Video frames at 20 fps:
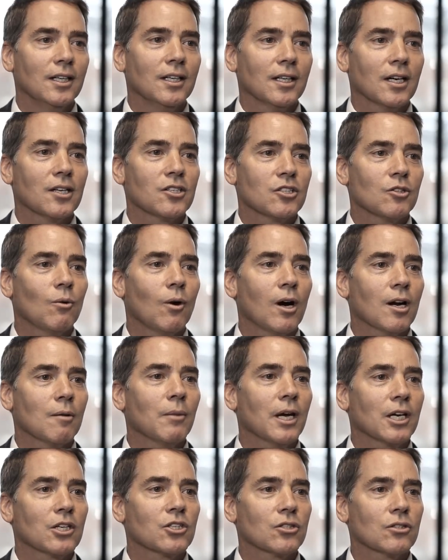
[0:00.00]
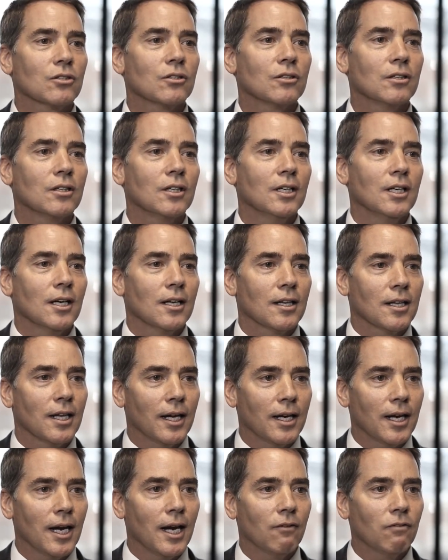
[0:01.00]
because you want to make sure
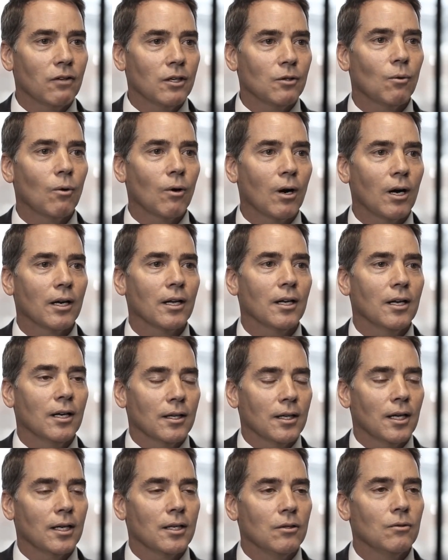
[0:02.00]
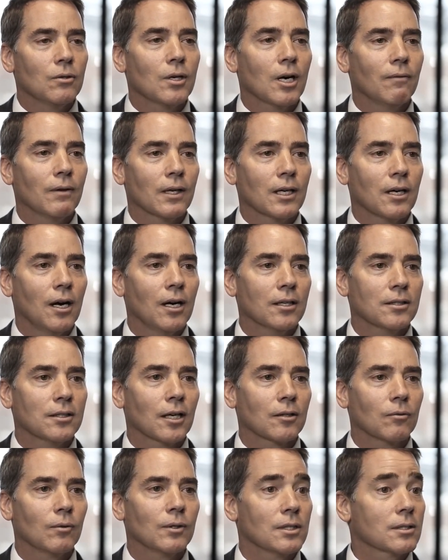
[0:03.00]
that everyone that you come in
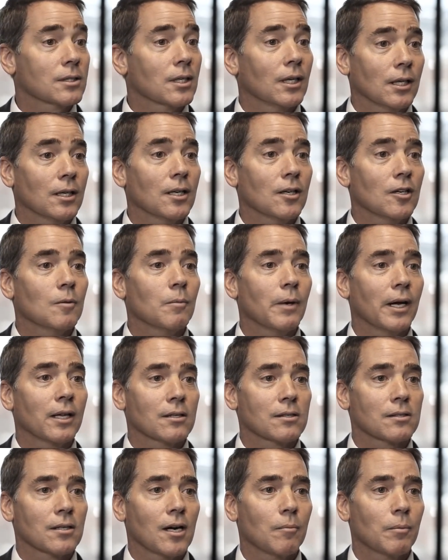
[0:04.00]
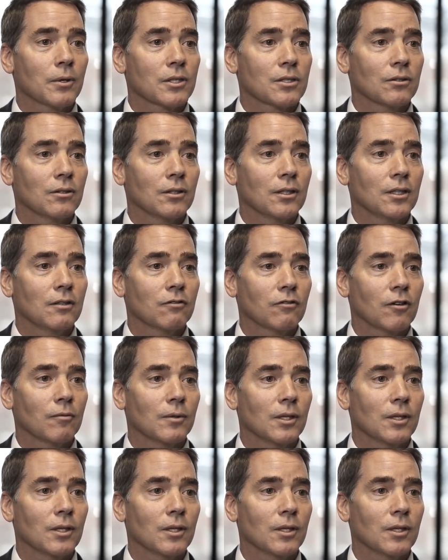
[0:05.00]
contact with is going to hear about this opportunity from